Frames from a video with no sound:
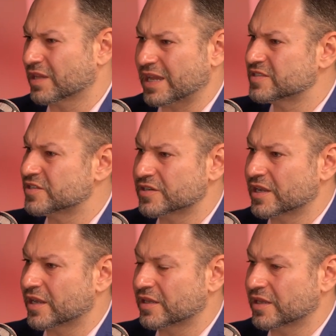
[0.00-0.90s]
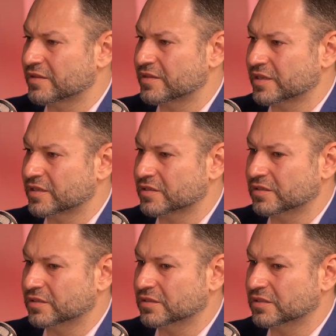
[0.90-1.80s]
to last year. I think
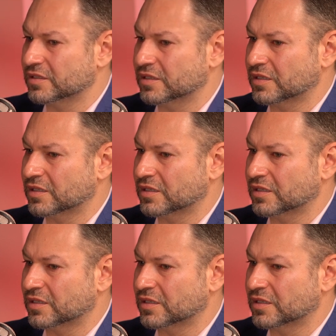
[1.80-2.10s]
it'll